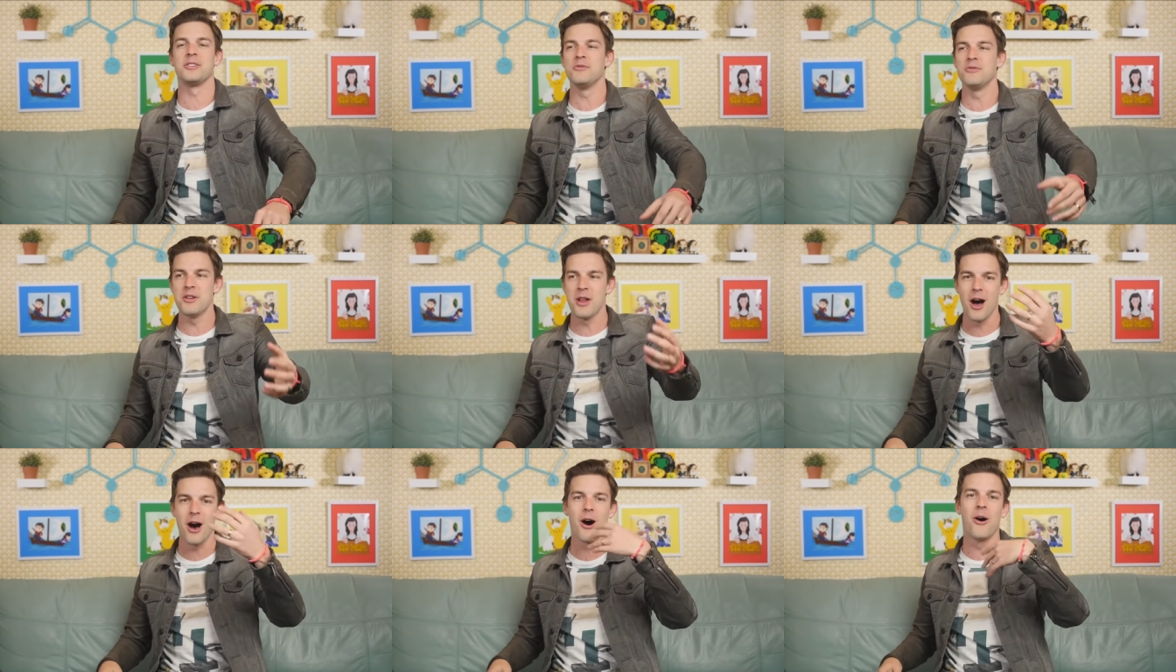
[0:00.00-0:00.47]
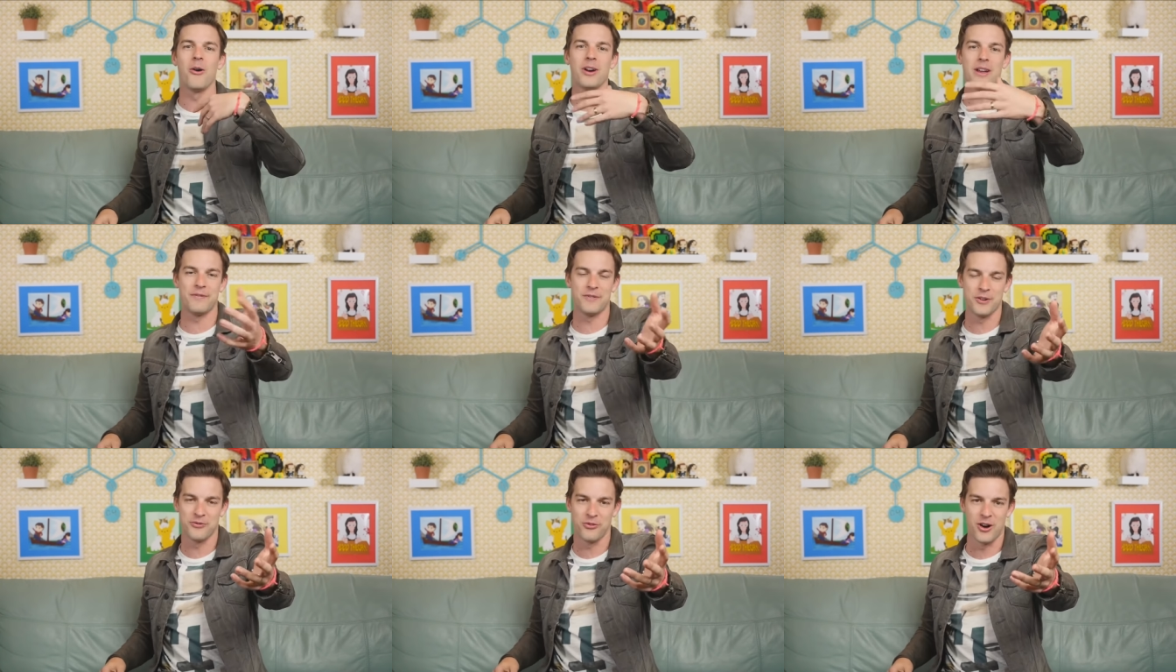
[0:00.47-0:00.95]
You know,
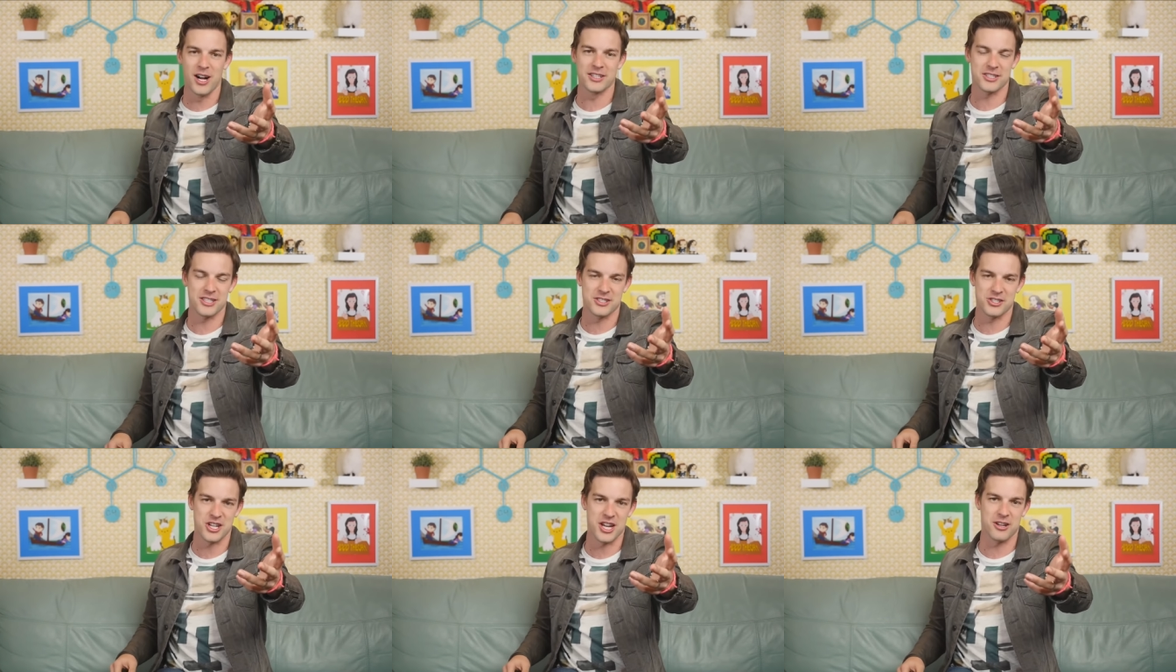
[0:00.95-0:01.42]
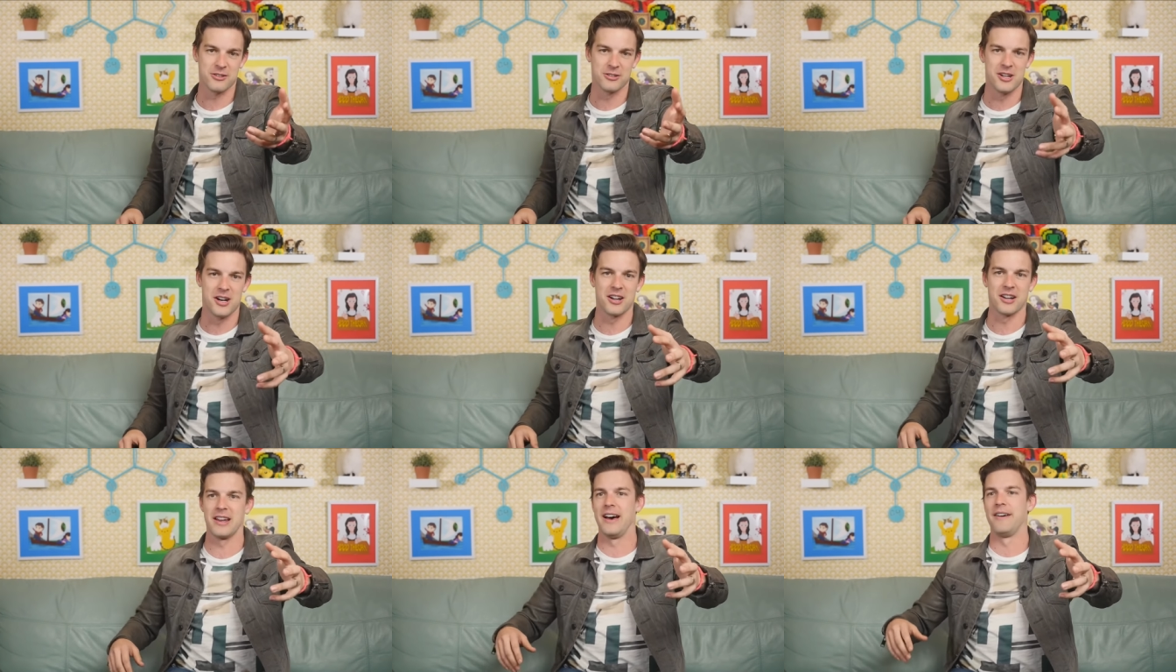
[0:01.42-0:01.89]
if you've watched this channel
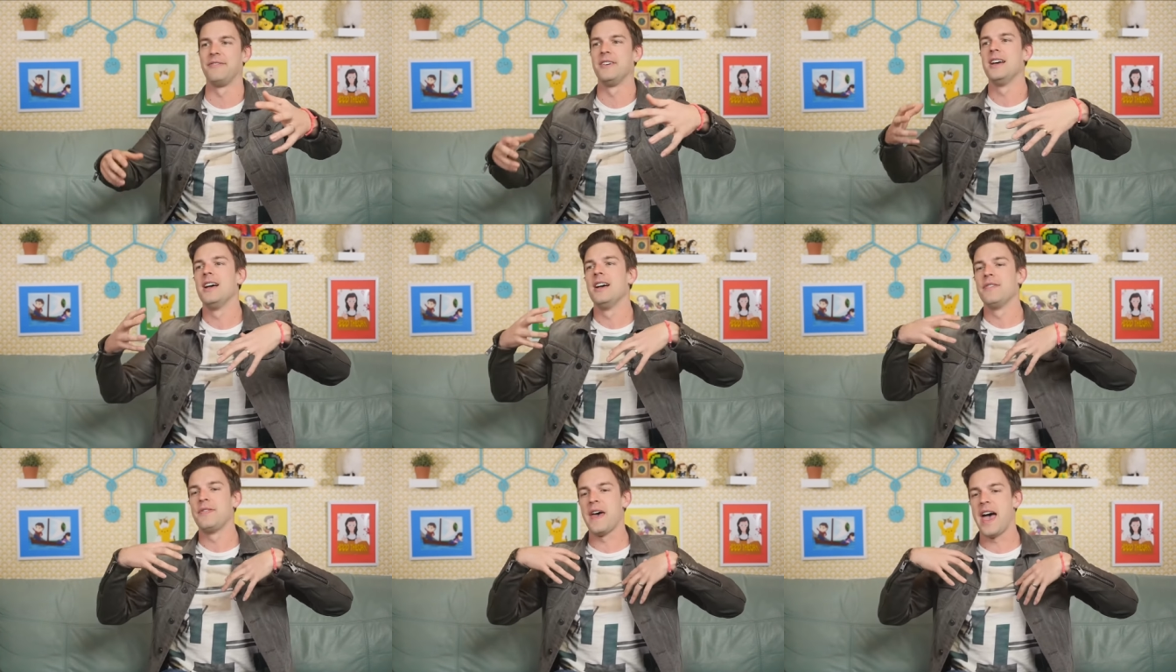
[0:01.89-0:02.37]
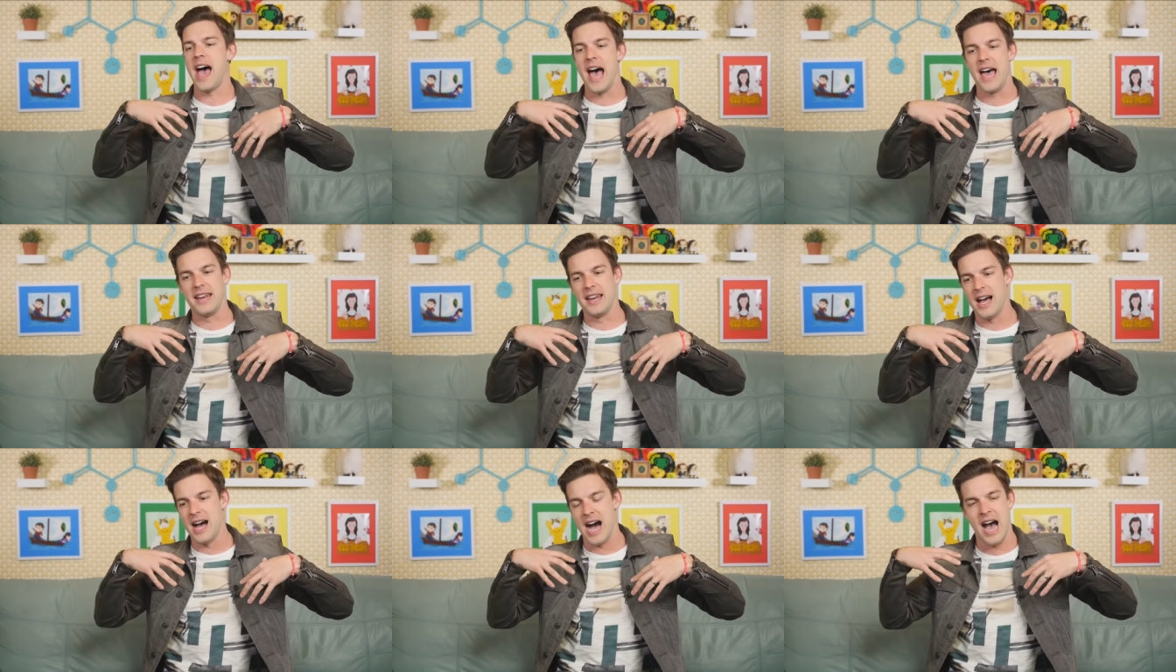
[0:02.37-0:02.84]
long enough,
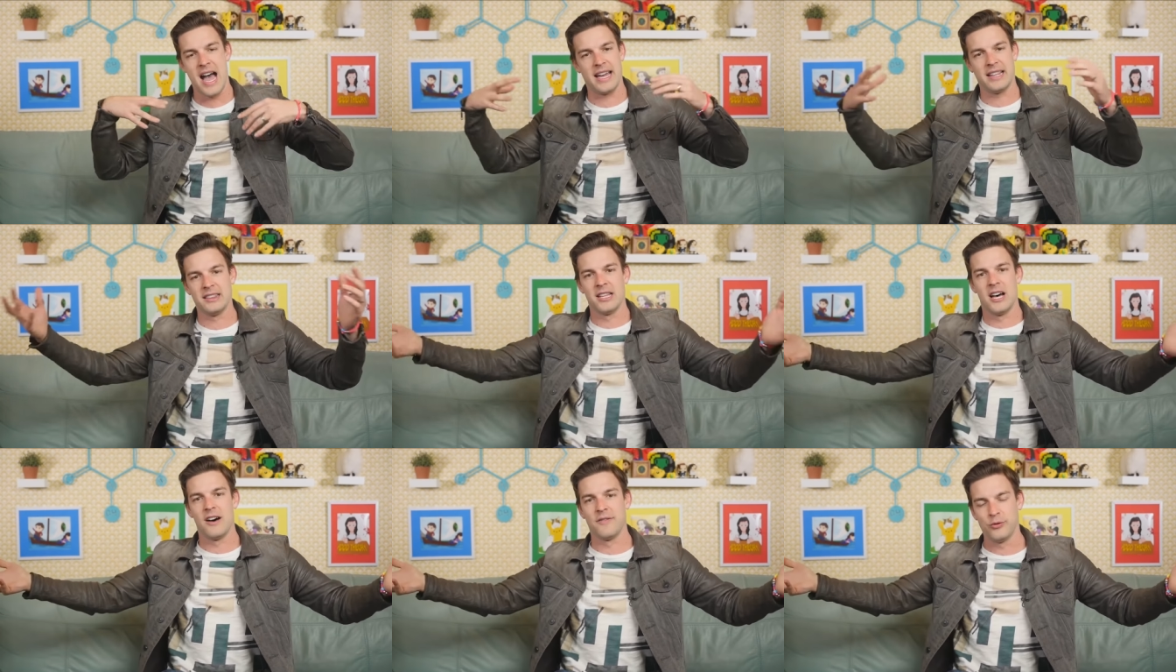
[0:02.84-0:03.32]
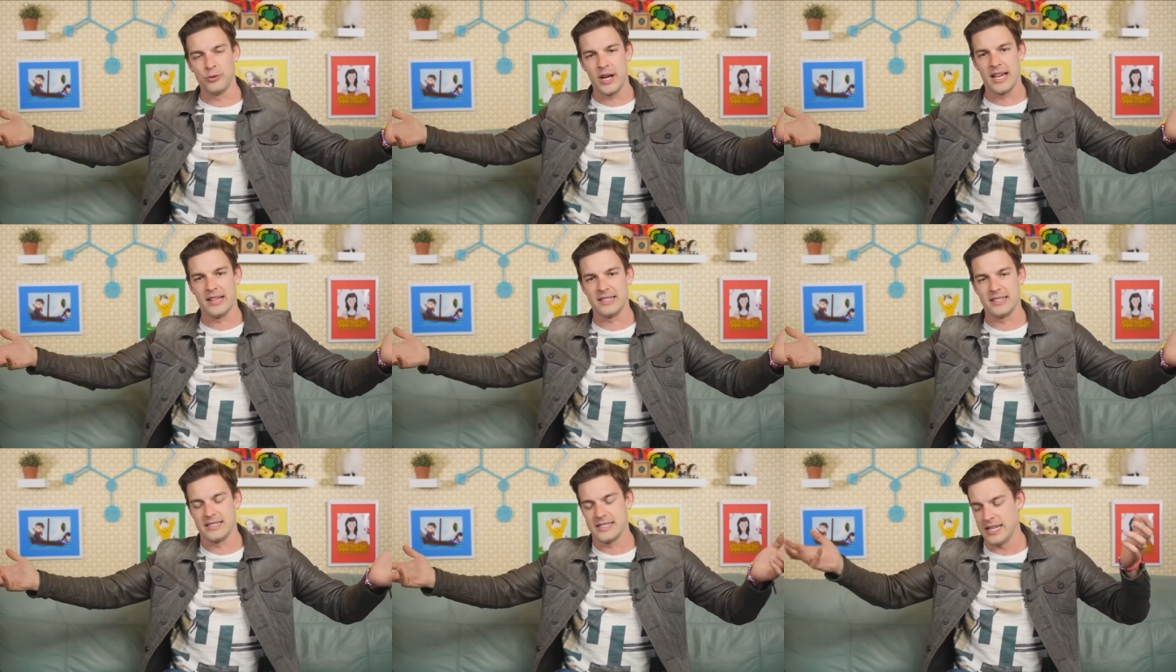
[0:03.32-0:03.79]
that I love
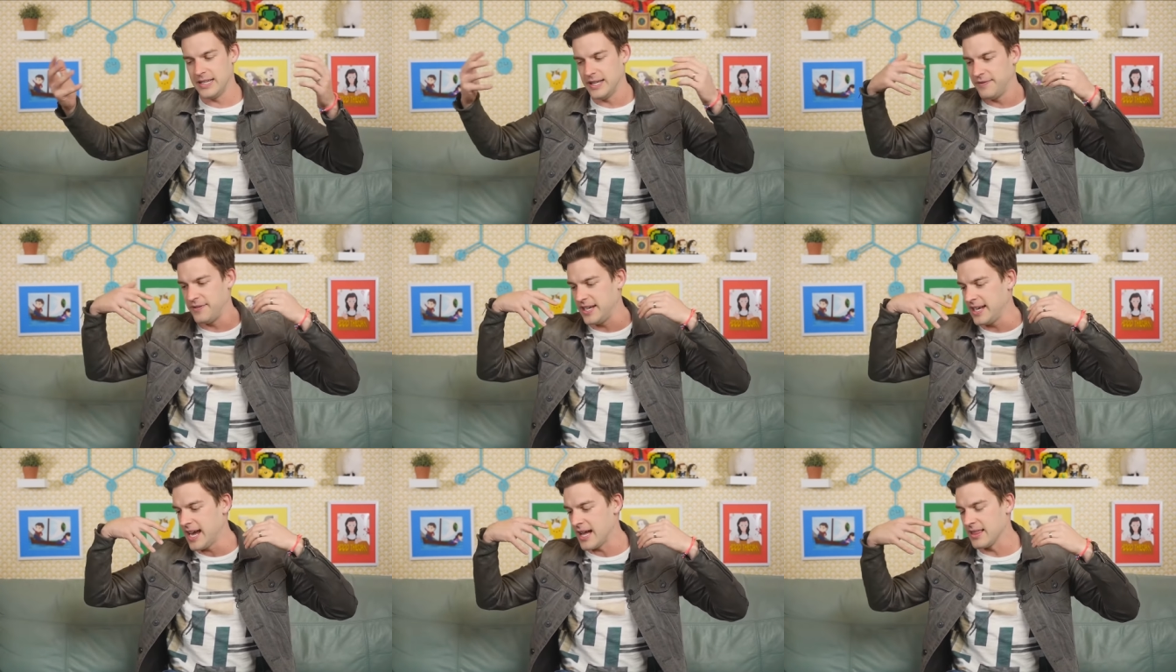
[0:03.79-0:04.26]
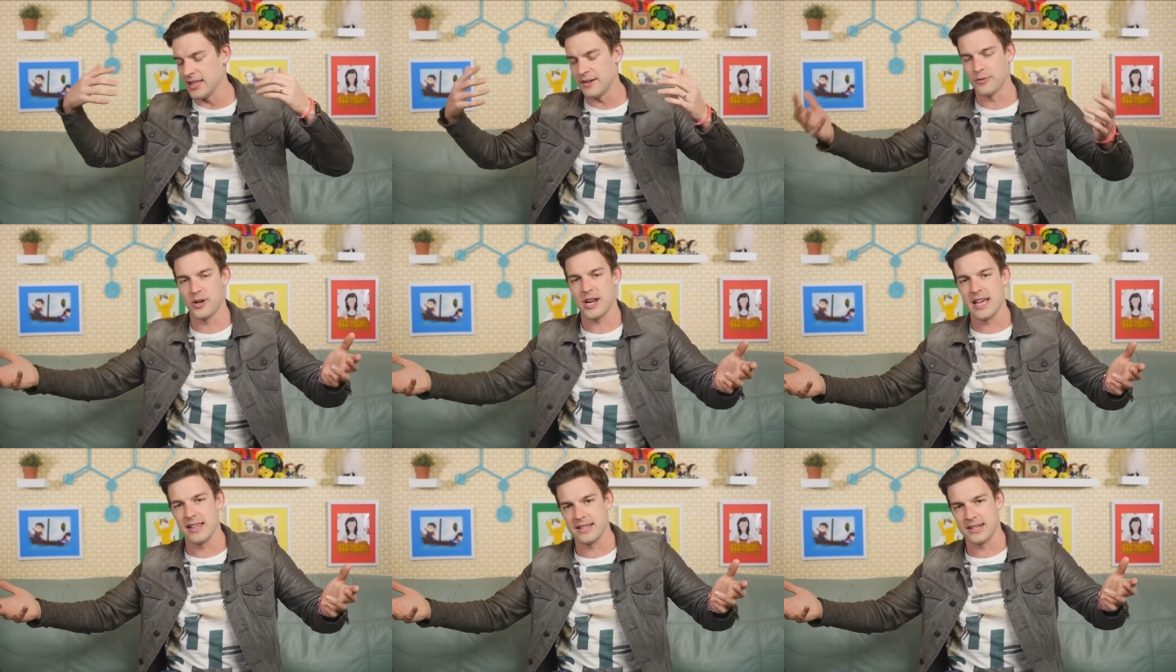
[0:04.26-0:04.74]
reality TV, I love
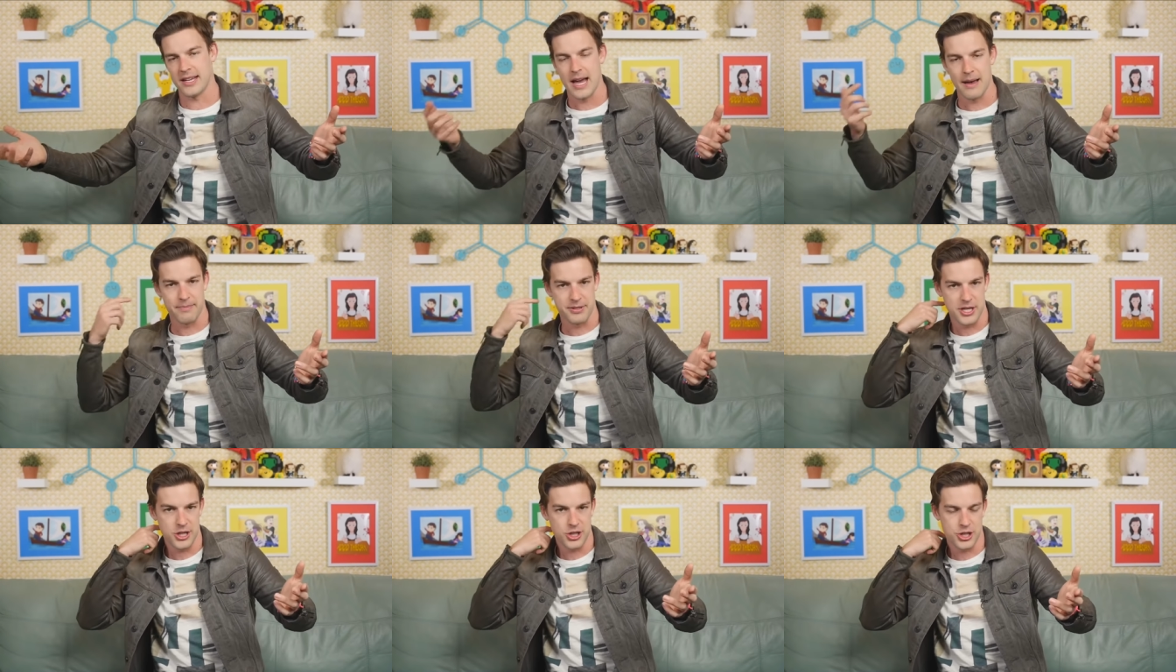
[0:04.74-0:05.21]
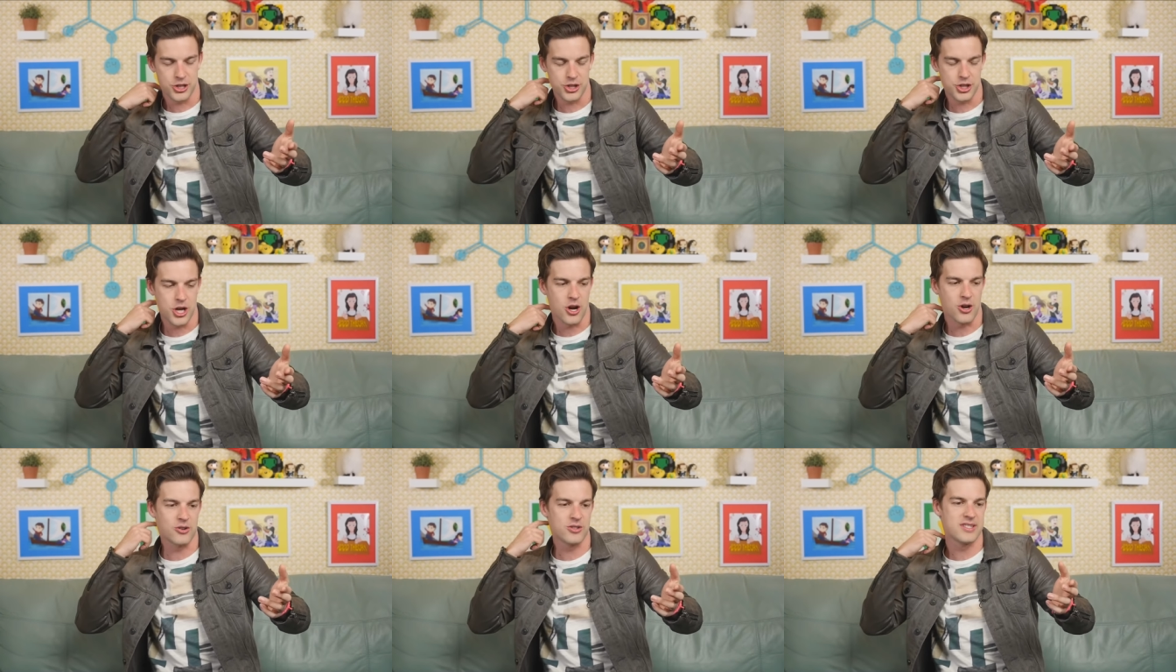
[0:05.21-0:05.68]
reality competition
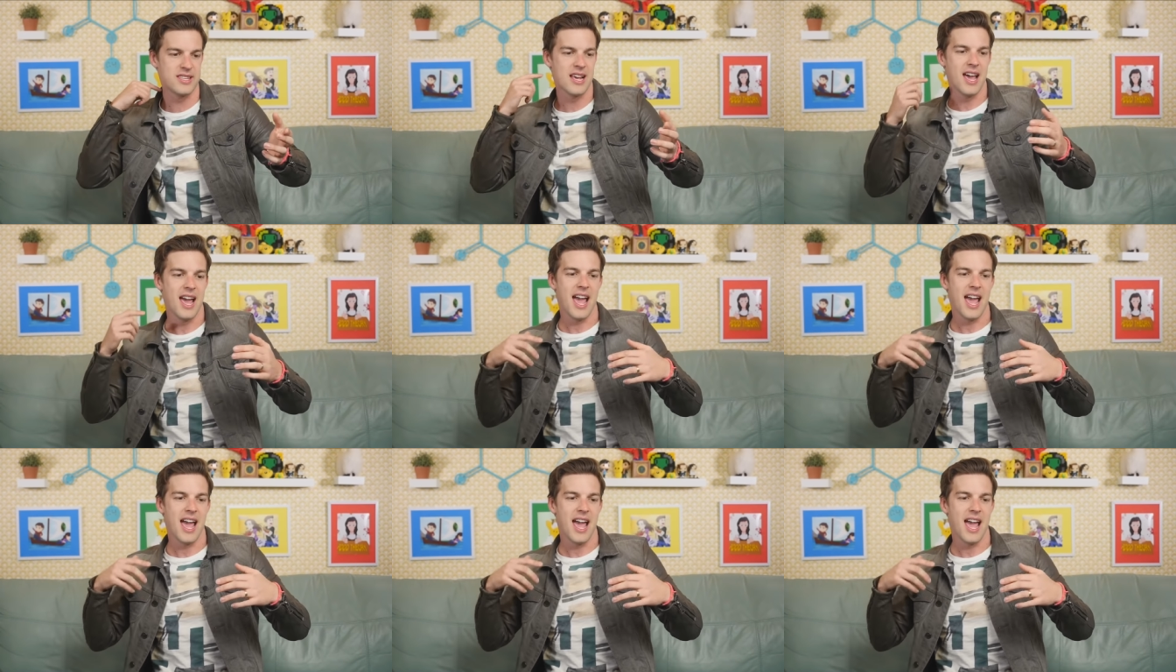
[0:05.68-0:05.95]
shows,